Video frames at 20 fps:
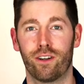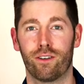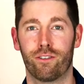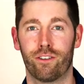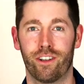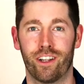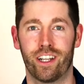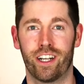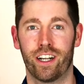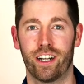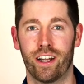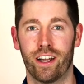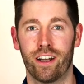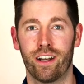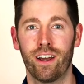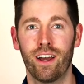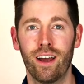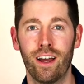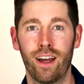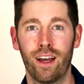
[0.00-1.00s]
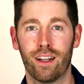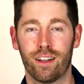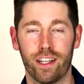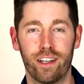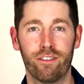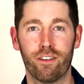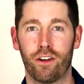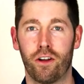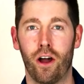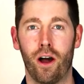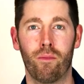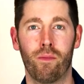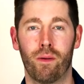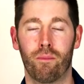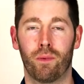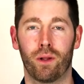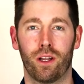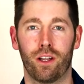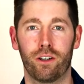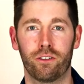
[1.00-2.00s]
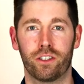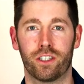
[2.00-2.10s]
filling it in, leave a comment below.